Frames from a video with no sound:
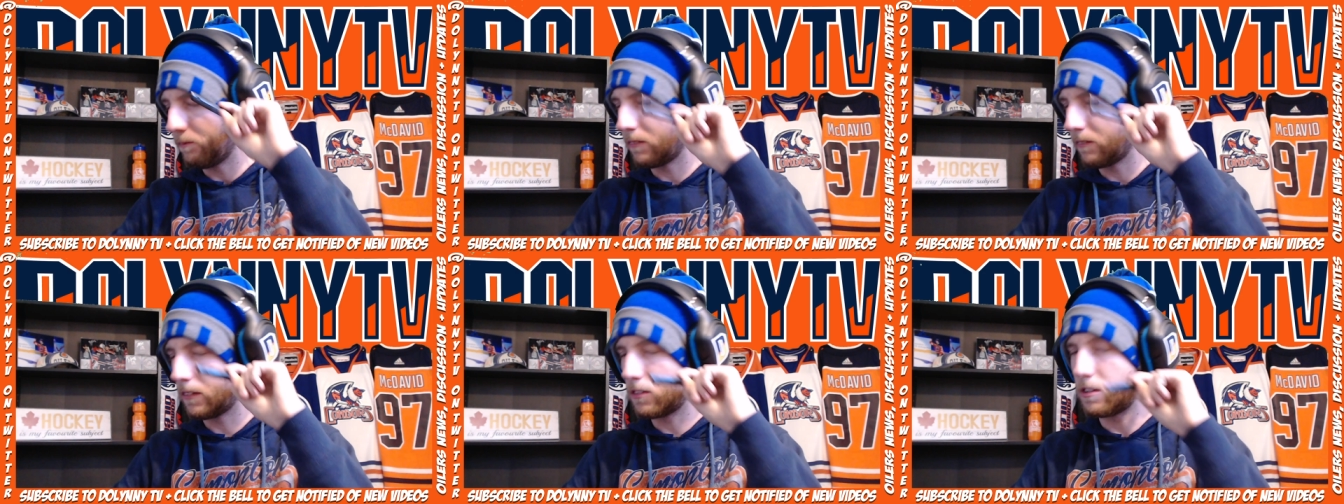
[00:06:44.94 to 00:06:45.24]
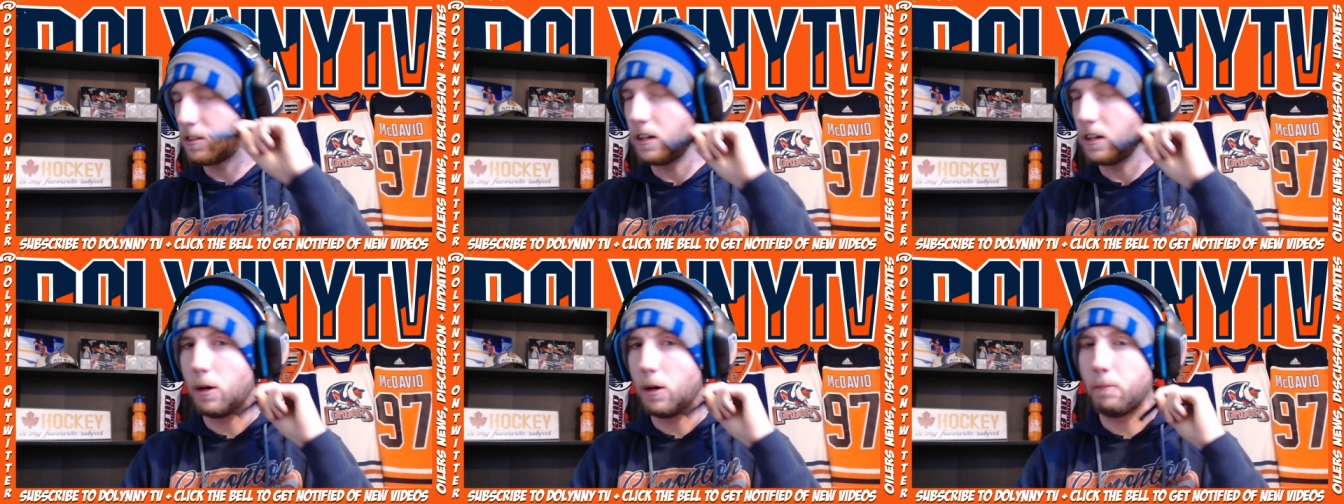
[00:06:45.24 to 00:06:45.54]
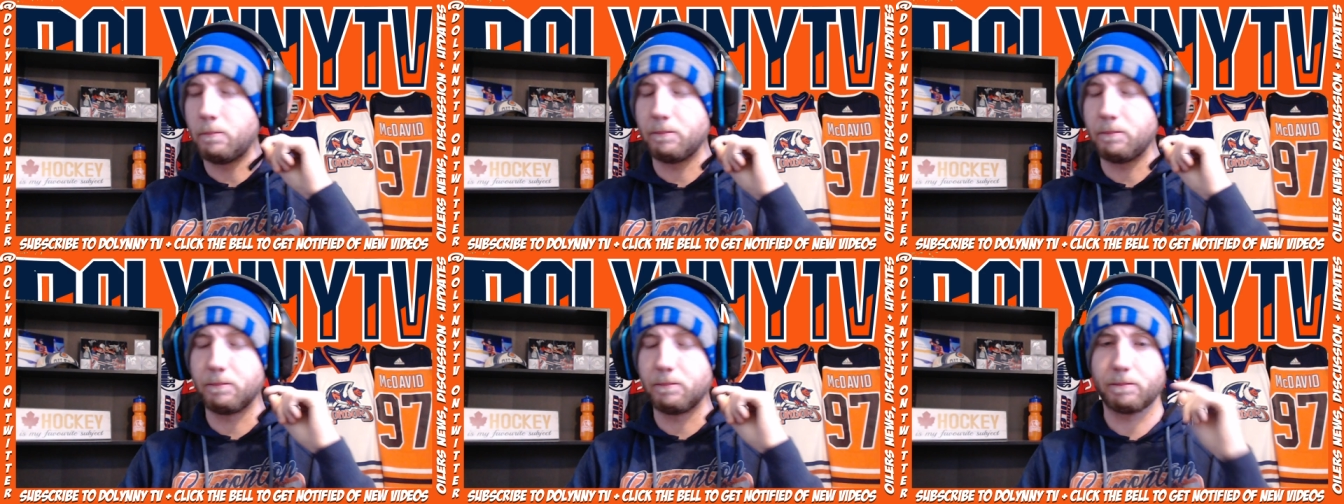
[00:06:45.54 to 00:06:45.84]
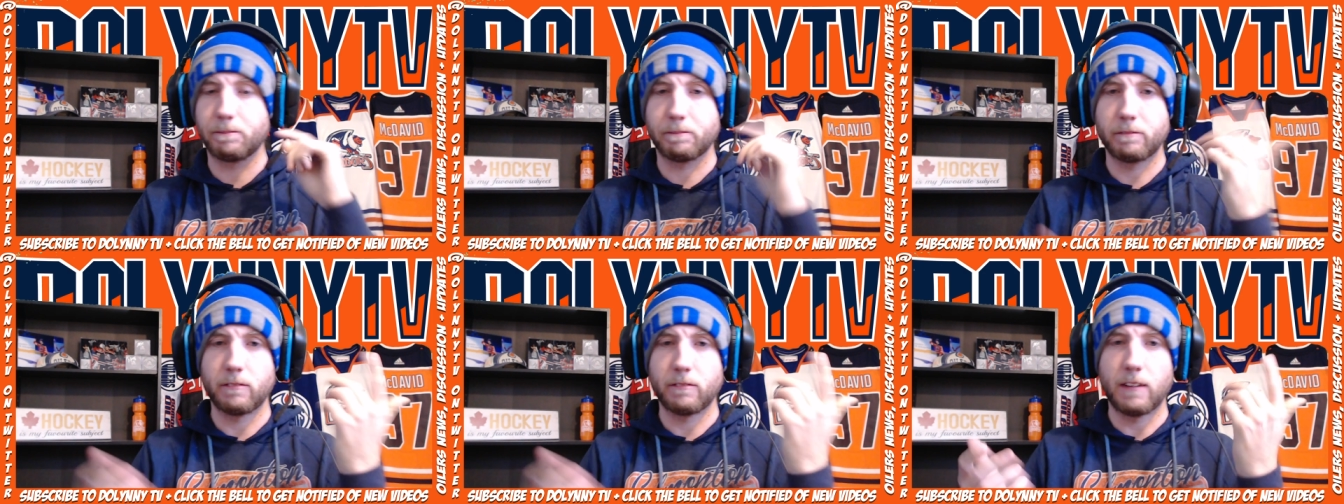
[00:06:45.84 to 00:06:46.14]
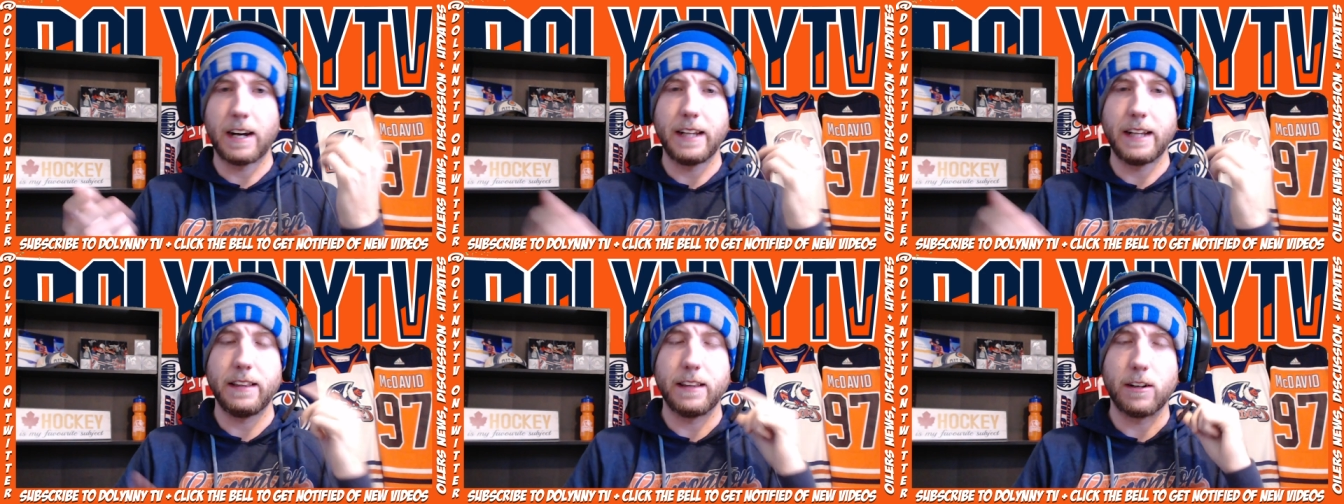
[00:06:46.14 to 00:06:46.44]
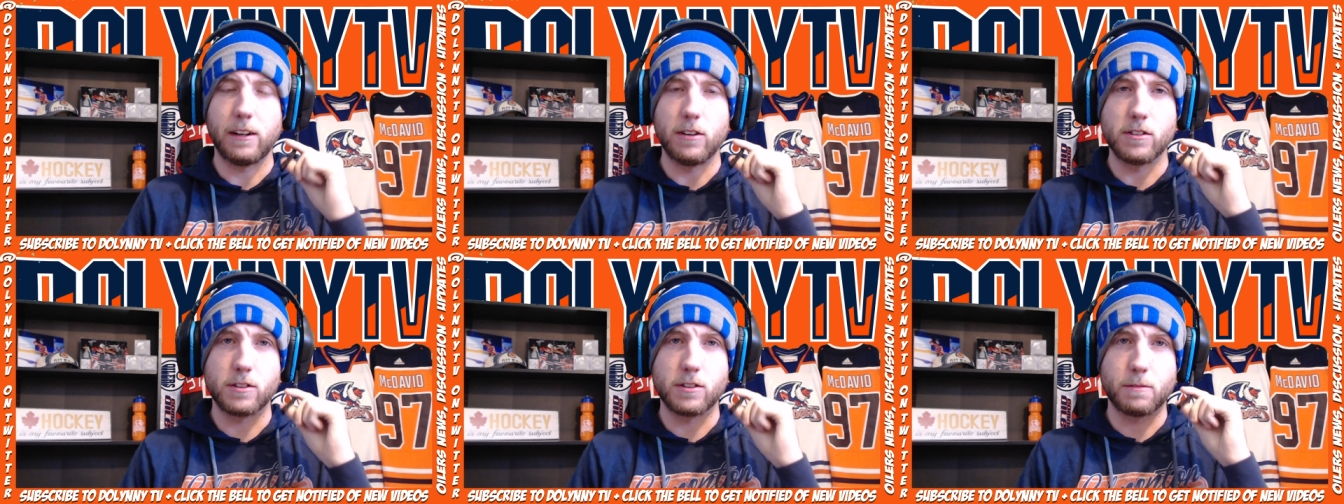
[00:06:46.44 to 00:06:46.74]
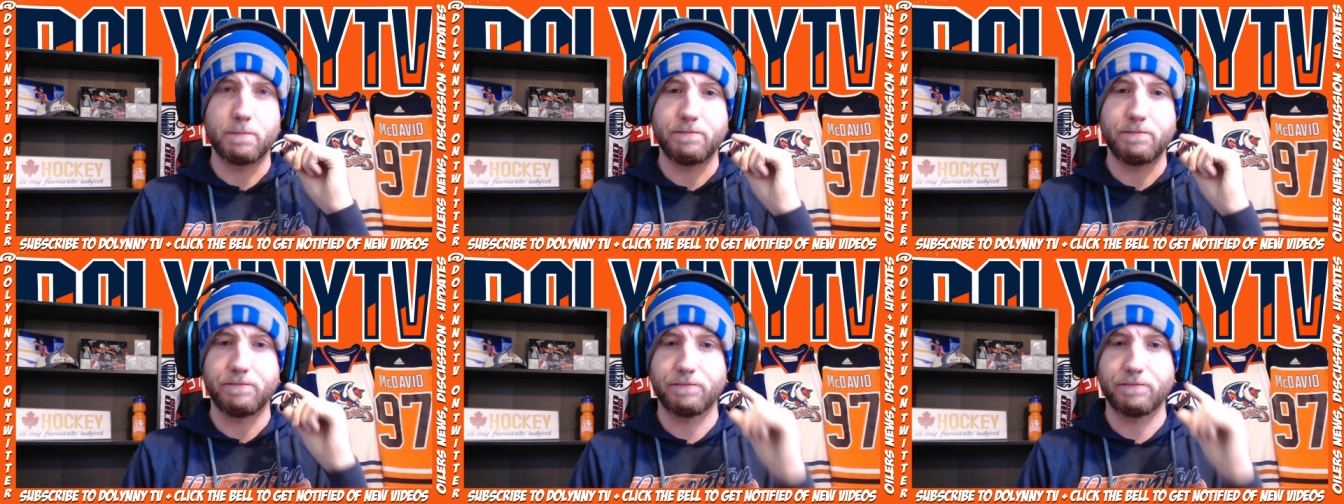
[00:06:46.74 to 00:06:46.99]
So, right, there's